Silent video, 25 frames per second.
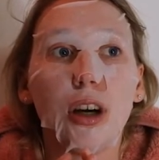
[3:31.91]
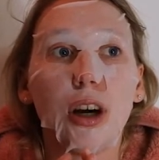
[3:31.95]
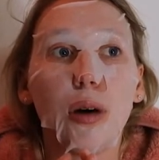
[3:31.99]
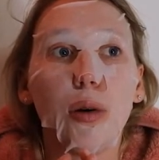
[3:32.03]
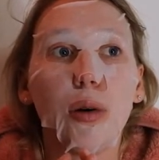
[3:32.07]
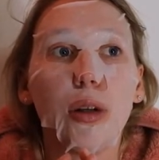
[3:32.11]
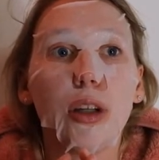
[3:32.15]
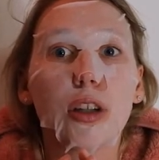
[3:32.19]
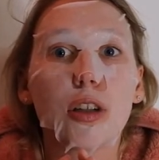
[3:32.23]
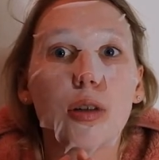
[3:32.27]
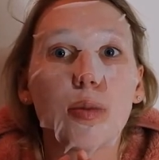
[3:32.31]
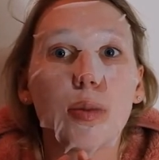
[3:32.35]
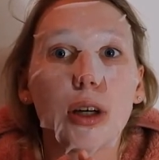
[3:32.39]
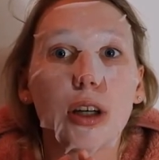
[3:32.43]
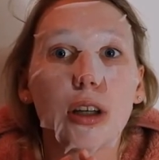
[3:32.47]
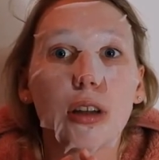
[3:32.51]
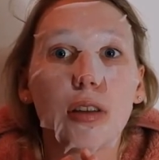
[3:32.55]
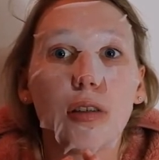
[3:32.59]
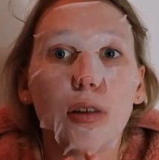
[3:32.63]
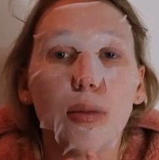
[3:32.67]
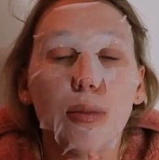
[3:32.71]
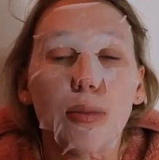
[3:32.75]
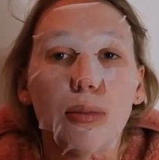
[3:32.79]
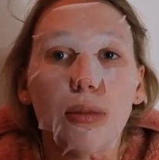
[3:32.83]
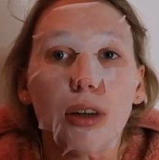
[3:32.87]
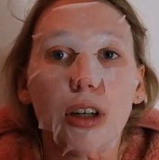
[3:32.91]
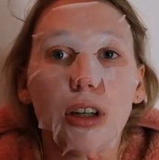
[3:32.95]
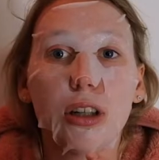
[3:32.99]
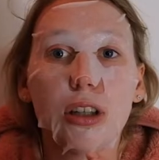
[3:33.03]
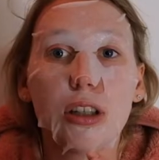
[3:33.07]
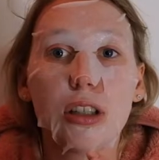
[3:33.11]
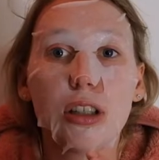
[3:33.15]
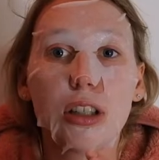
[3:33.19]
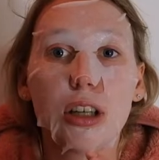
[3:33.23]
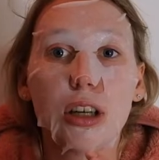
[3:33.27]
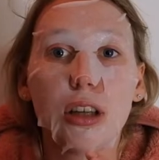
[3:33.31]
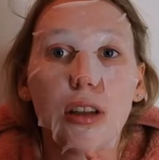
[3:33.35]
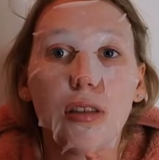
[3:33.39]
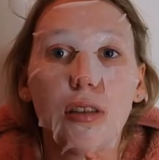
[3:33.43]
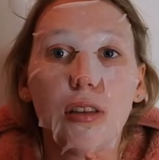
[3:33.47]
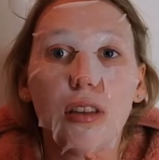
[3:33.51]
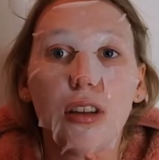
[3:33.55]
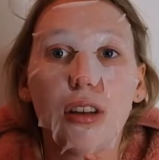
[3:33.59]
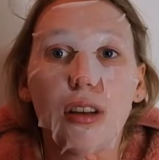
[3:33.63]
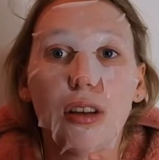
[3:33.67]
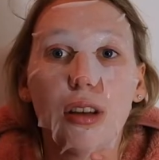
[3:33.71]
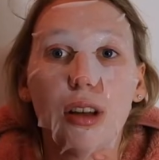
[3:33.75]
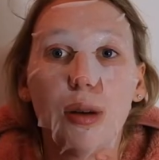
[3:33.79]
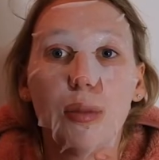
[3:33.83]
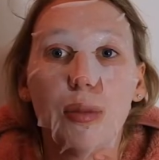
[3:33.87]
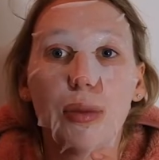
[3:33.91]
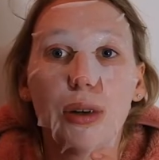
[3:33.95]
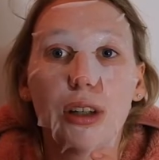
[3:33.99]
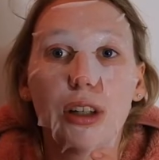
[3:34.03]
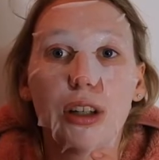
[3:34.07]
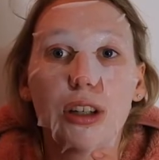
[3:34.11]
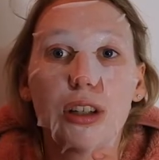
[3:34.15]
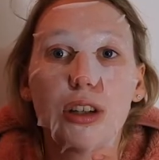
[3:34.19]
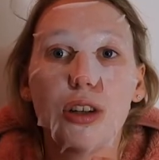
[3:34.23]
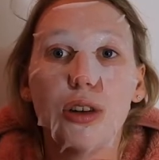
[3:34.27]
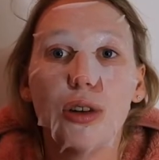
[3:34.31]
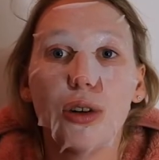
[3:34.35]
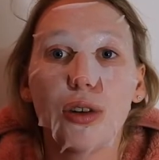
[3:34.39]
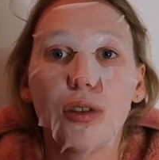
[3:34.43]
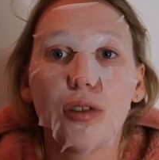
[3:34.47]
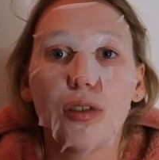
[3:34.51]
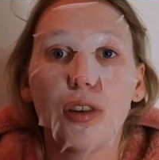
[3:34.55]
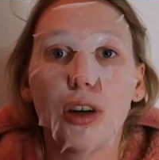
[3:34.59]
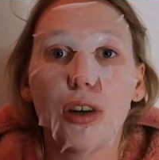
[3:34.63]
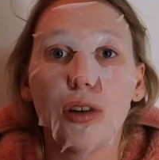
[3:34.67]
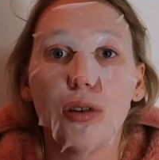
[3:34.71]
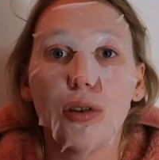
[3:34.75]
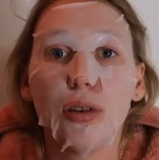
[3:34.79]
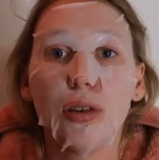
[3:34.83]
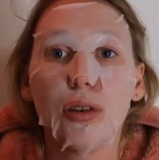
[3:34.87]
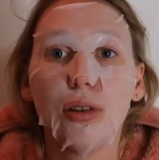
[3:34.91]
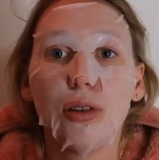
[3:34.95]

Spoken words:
I would expect a muddy scent, but it's not at all.